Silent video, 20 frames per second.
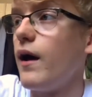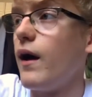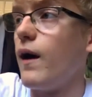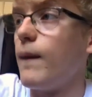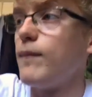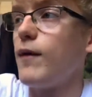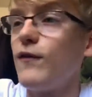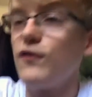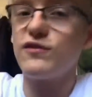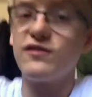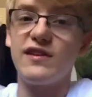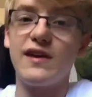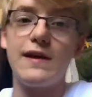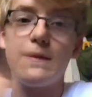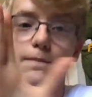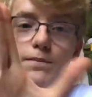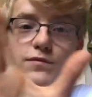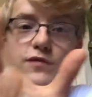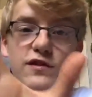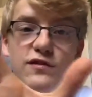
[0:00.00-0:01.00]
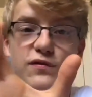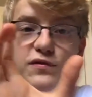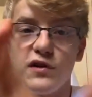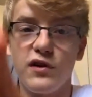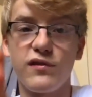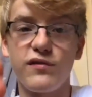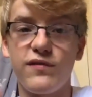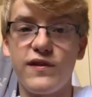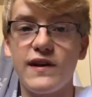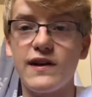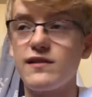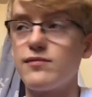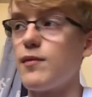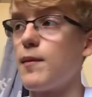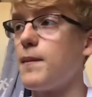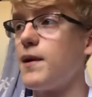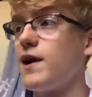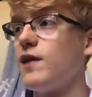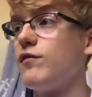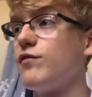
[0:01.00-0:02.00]
Obviously, this vlog thing's
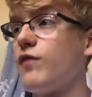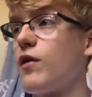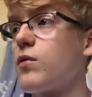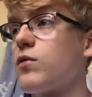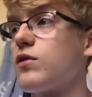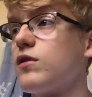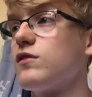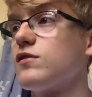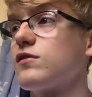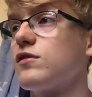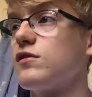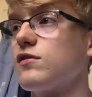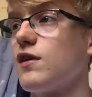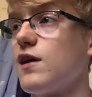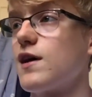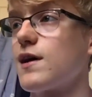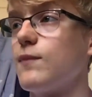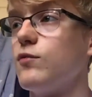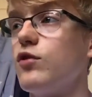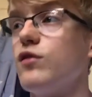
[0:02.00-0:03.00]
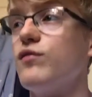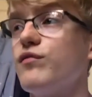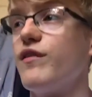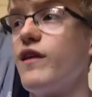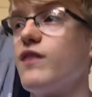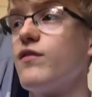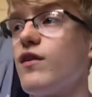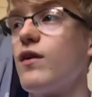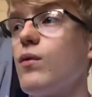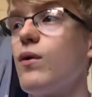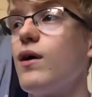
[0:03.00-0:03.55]
my main focus because like I'm doing very, very